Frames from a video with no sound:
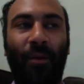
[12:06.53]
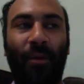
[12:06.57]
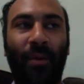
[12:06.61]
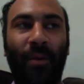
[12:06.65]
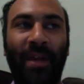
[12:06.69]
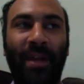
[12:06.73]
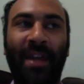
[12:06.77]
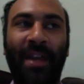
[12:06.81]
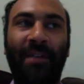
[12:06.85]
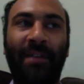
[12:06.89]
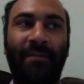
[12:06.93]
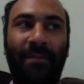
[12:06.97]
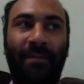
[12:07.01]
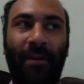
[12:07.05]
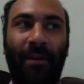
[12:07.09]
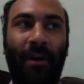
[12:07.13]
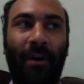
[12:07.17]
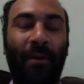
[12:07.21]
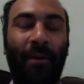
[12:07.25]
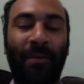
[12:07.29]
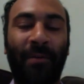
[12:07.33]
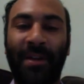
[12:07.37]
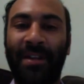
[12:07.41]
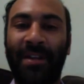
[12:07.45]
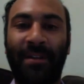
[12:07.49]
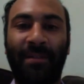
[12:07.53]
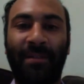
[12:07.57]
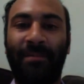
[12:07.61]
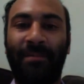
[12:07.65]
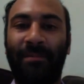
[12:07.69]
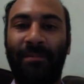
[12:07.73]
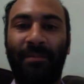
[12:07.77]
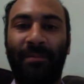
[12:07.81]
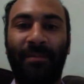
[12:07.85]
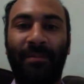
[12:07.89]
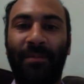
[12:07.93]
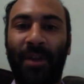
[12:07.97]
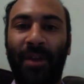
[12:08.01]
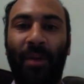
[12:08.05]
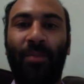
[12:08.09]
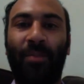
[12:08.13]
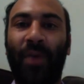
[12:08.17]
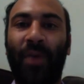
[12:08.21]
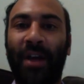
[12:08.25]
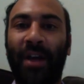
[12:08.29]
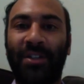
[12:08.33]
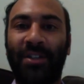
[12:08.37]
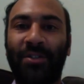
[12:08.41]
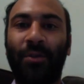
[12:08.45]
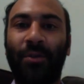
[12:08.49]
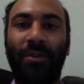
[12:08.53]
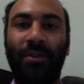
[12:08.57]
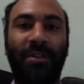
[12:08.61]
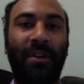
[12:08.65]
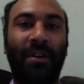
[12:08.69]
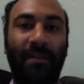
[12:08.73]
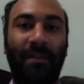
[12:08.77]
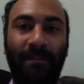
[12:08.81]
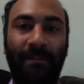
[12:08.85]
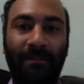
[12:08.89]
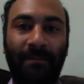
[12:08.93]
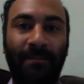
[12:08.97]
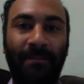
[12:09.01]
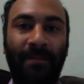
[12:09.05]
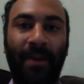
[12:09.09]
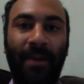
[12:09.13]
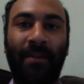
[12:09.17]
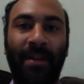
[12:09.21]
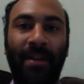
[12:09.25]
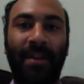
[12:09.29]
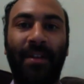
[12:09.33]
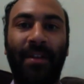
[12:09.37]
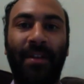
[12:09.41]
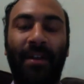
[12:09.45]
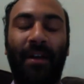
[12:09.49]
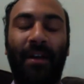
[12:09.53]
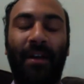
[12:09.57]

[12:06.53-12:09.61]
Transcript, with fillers: we have already, you know, brought solar to a very